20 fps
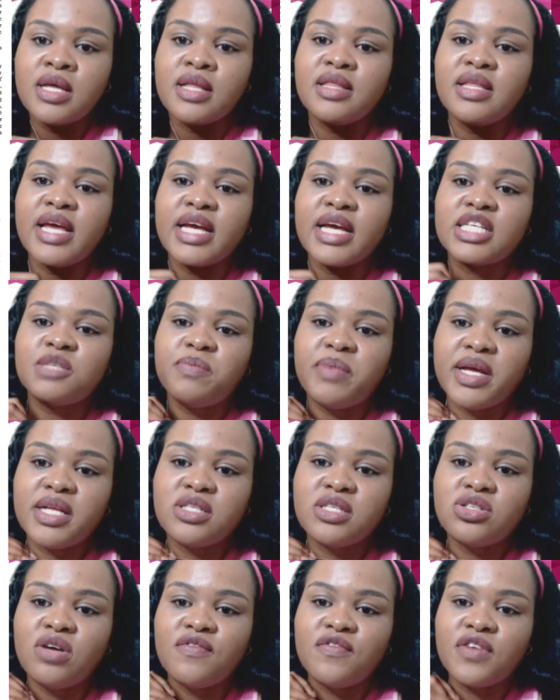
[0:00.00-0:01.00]
the
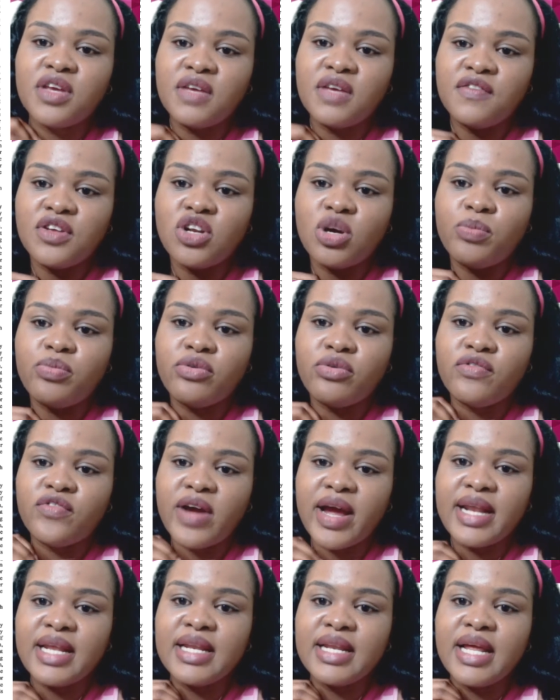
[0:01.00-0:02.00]
expense of giving or
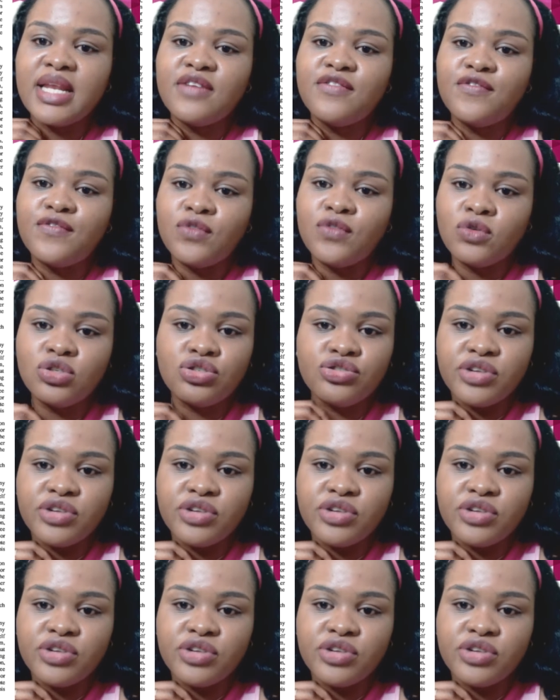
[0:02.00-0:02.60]
providing any food,